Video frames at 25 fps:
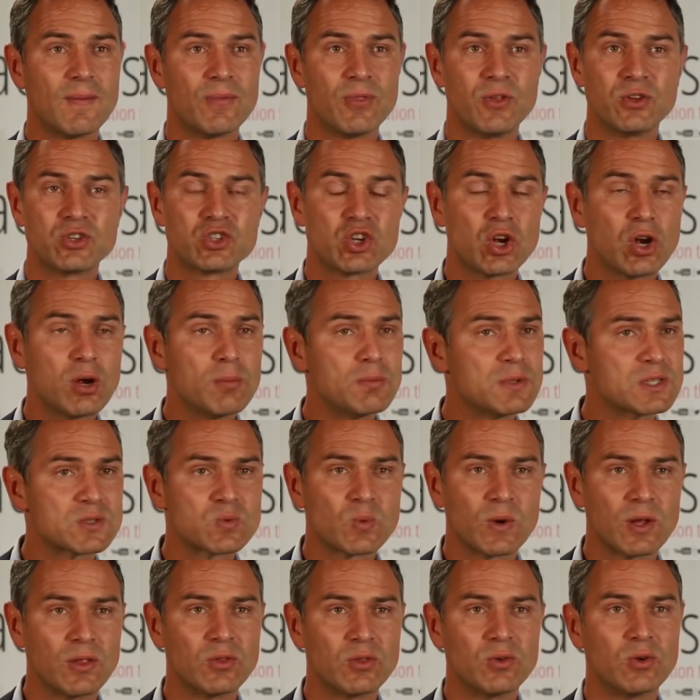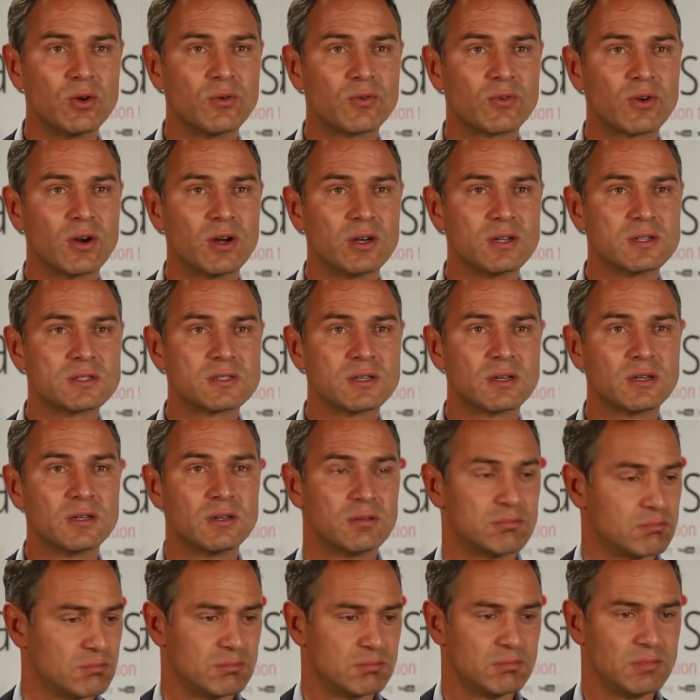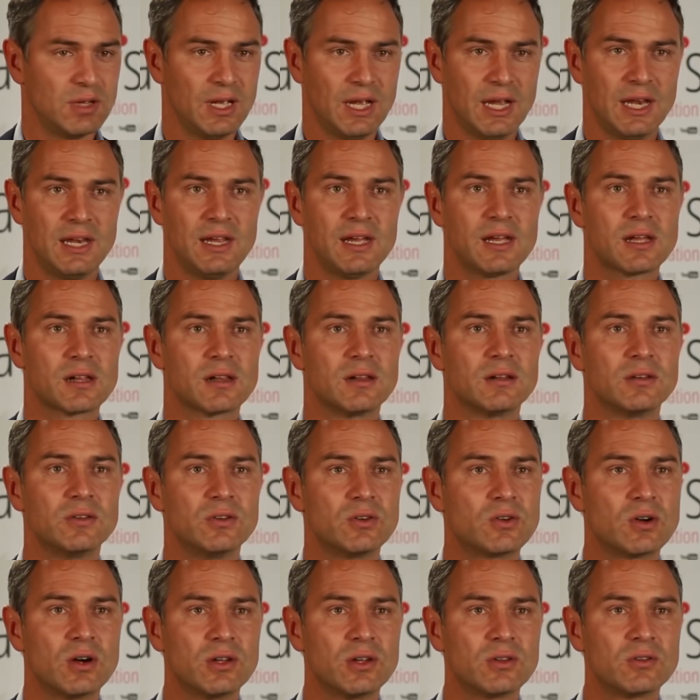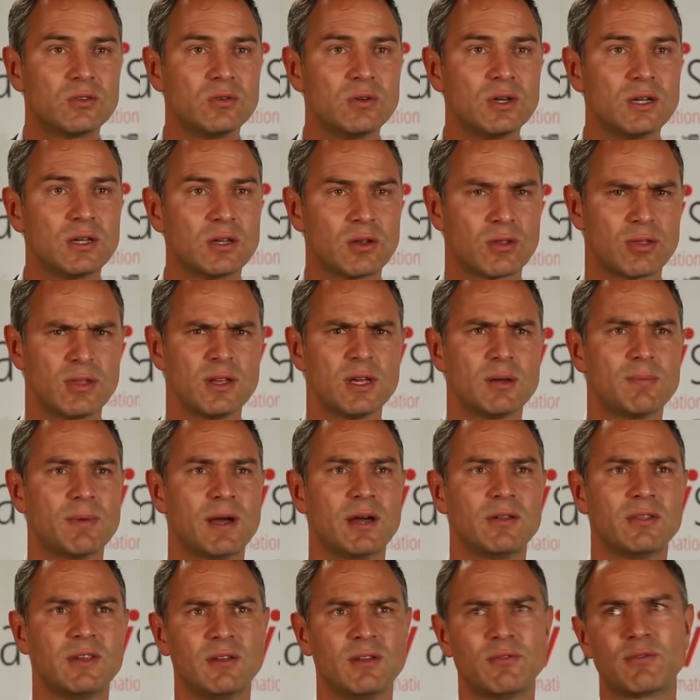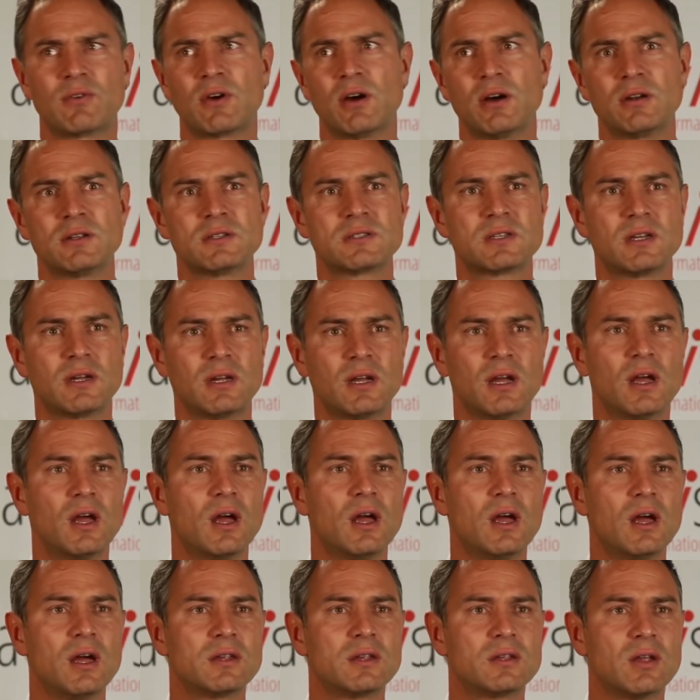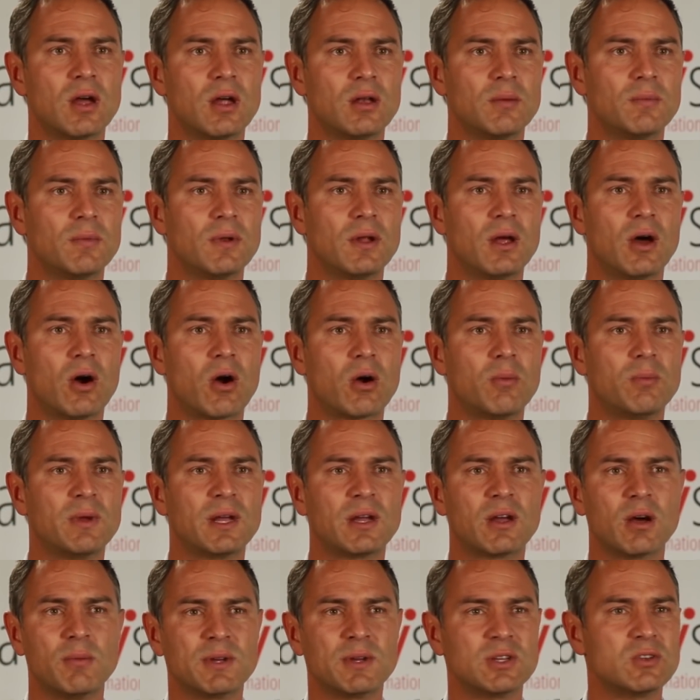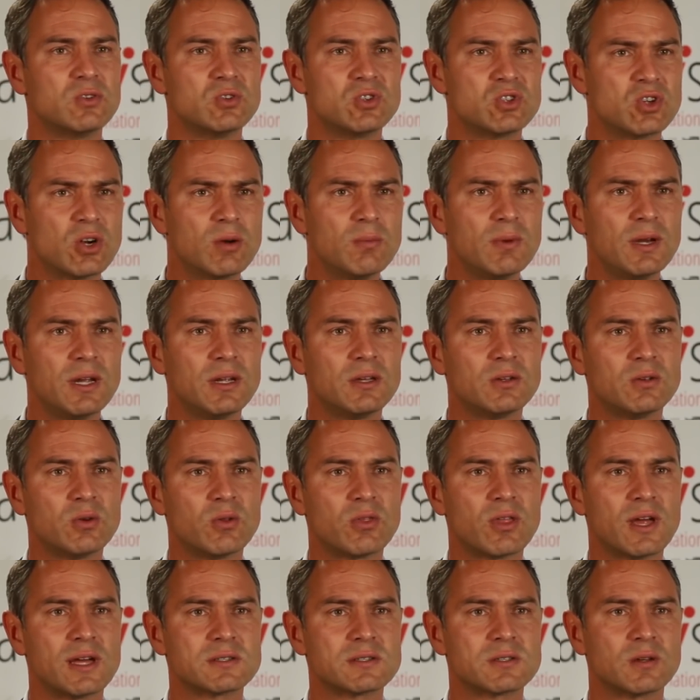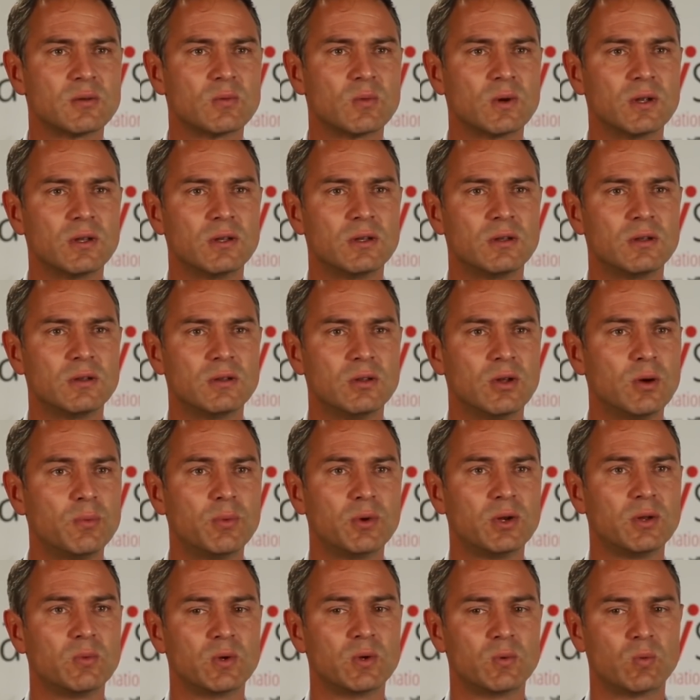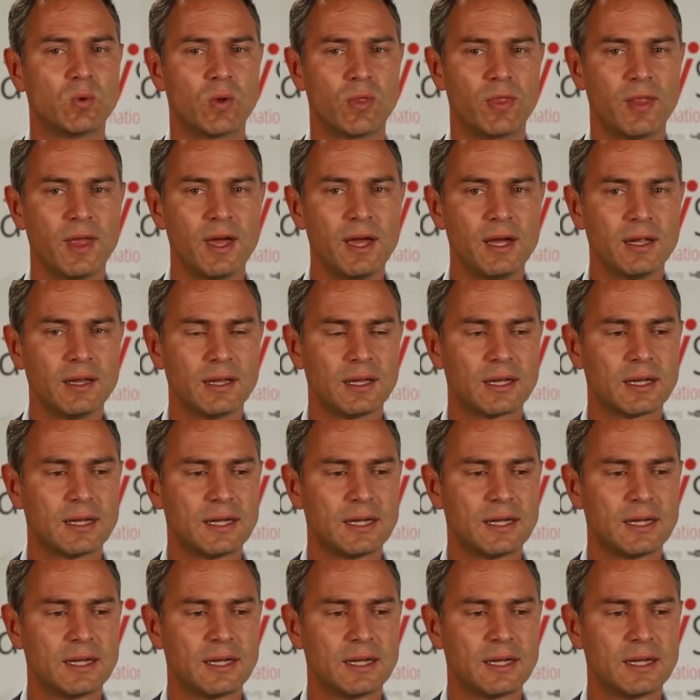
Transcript: The Germans went to Afghanistan. Illegal, you can't do it. Think about the Afghanistan army coming to Germany in 2001. Nobody would want that.